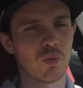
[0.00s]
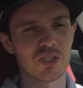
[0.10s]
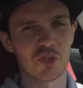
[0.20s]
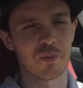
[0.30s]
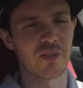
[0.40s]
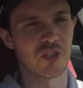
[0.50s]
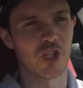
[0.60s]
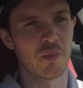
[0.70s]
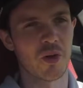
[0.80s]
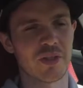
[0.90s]
let's talk about the
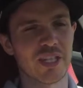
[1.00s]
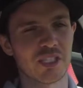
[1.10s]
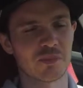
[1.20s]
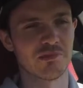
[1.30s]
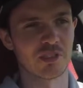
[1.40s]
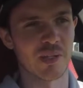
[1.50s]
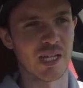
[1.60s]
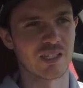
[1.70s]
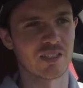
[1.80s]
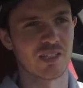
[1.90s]
turbo in that
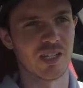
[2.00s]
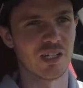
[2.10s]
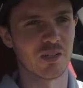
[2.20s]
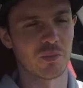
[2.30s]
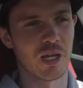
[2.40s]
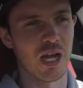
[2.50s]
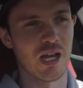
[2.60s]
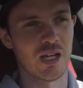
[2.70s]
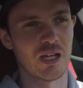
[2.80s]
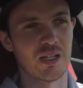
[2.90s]
respect,
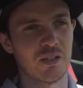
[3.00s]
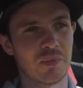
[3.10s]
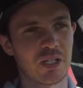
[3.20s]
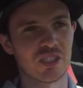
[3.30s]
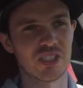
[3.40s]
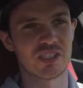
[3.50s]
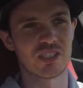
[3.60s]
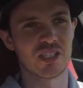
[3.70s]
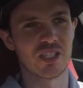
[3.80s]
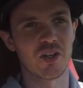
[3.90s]
because it's
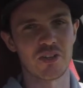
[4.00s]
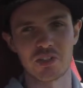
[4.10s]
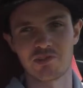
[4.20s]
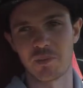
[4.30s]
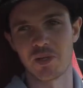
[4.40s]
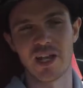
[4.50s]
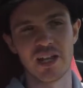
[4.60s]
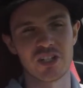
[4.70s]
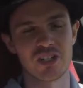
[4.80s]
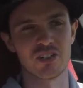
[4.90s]
got this
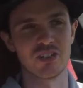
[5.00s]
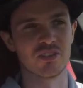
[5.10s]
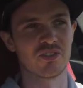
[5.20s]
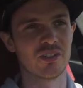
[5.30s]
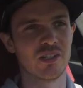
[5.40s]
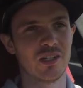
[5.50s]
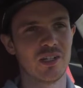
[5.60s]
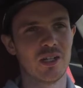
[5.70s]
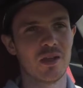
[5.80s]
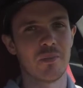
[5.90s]
reputation of
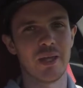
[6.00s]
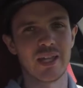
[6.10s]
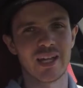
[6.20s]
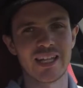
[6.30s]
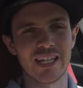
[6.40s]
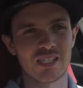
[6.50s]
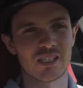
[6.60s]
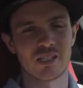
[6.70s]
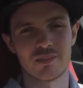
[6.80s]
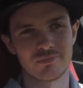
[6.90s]
being, I
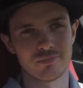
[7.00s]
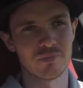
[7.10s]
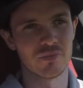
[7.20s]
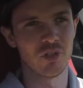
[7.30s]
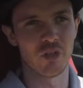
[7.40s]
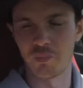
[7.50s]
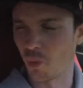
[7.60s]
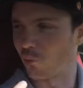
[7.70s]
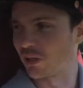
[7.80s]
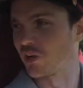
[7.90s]
guess, not the
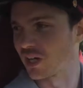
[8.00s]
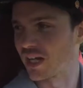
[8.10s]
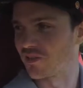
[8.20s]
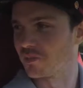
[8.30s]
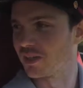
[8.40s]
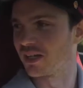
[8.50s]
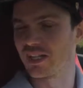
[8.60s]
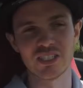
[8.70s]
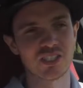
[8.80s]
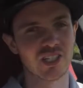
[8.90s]
boring 911, but
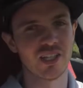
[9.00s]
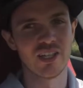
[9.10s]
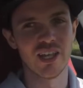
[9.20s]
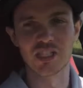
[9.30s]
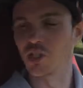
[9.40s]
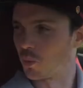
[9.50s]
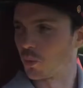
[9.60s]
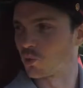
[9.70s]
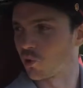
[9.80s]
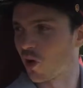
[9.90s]
it's
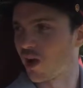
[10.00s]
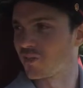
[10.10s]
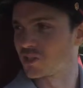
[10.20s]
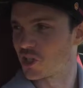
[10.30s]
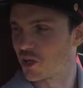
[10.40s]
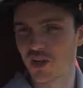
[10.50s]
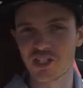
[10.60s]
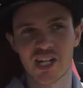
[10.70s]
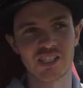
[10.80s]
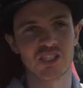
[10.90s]
all-wheel drive, it's
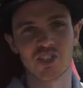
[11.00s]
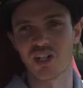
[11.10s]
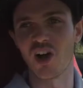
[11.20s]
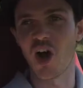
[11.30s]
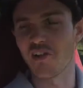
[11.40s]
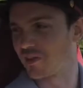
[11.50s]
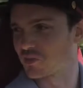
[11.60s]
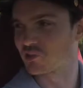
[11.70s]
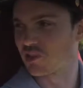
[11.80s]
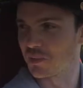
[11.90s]
turbocharged, it's not a high-rev
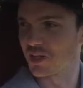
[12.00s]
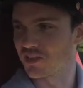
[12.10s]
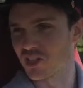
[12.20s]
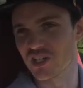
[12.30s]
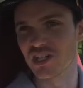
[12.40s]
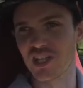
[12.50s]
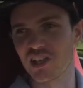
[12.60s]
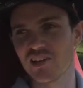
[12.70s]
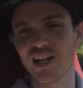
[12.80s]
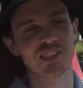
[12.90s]
screamer like the GT3,
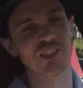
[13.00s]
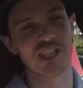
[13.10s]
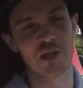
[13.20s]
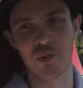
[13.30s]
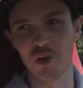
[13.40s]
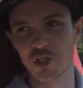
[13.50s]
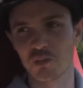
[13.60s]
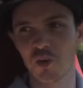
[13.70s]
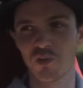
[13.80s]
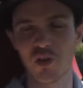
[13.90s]
it hasn't got that
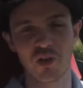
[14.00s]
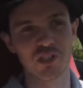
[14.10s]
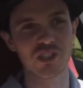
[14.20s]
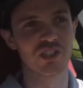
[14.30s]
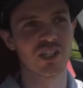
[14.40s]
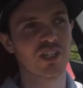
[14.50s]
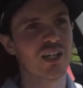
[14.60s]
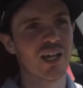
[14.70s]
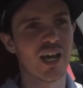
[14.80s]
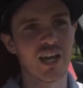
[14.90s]
motorsport focus.
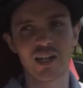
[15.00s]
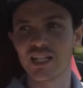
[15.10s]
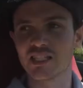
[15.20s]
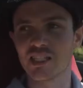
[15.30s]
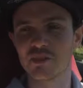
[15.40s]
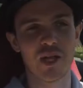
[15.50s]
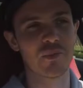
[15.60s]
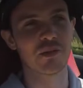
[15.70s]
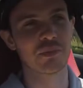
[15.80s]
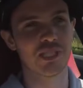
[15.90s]
And I guess there's maybe
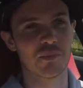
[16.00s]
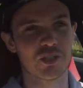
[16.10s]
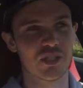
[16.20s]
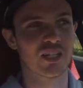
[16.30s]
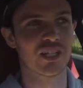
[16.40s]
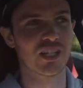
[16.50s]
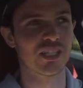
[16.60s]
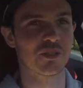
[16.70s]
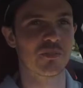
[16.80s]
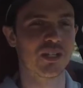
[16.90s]
the perception that it
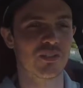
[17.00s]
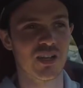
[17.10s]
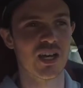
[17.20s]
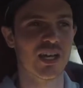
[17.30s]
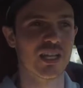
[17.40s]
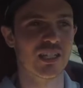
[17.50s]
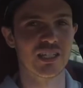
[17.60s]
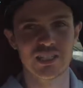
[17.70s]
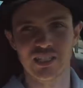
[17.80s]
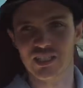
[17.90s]
is a bit of
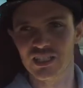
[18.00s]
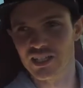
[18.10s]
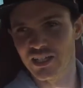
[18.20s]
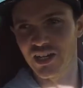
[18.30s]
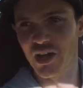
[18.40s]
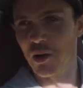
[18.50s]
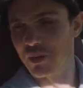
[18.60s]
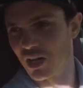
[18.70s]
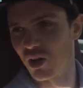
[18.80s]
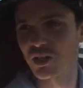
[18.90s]
a
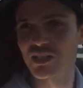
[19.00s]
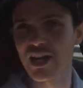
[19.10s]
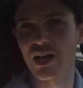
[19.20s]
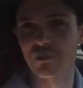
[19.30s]
bit locked down,